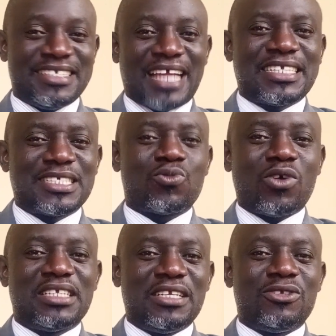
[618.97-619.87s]
That is
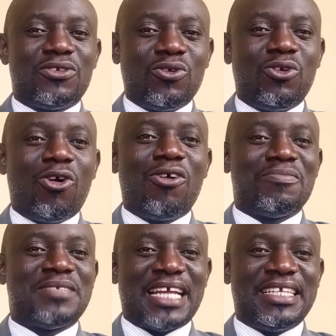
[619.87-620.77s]
what the
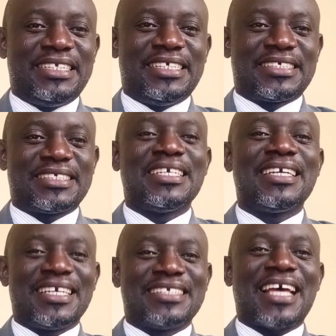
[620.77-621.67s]
law of dialectics
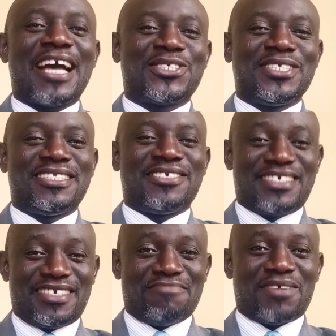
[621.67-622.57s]
is actually
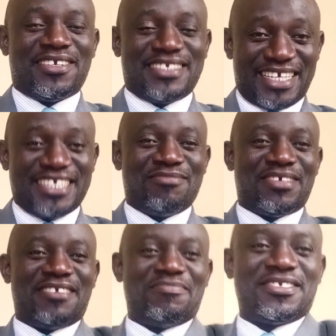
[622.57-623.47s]
talking about. Thank you
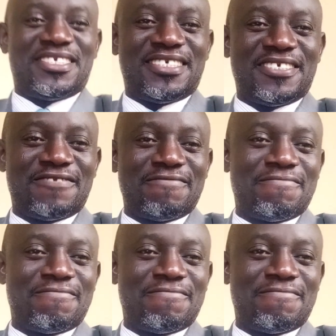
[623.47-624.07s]
very much.